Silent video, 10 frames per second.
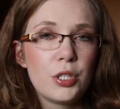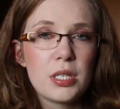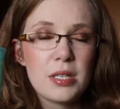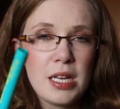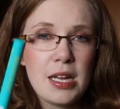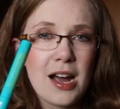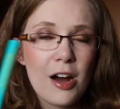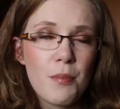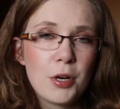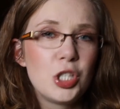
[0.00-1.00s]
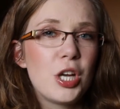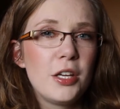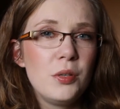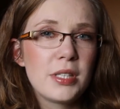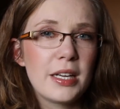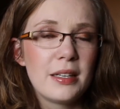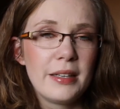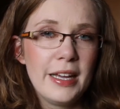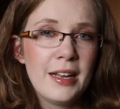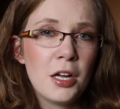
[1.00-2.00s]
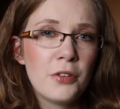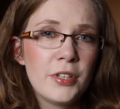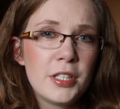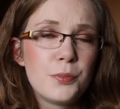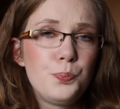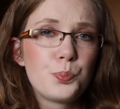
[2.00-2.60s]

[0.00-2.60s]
see how much use I can get out of it